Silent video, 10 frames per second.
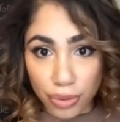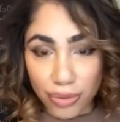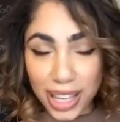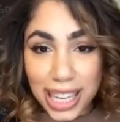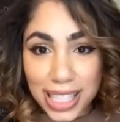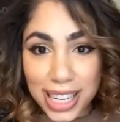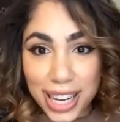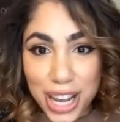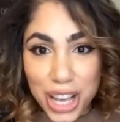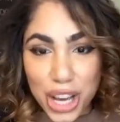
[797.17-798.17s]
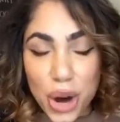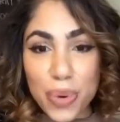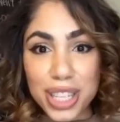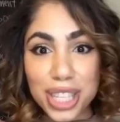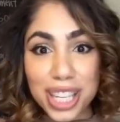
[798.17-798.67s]
feet,
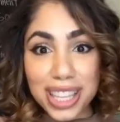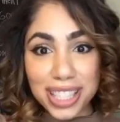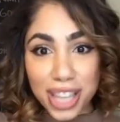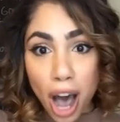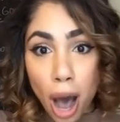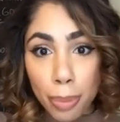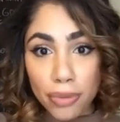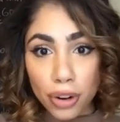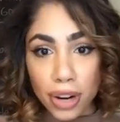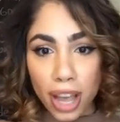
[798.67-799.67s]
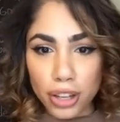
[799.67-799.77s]
going to the top of your head.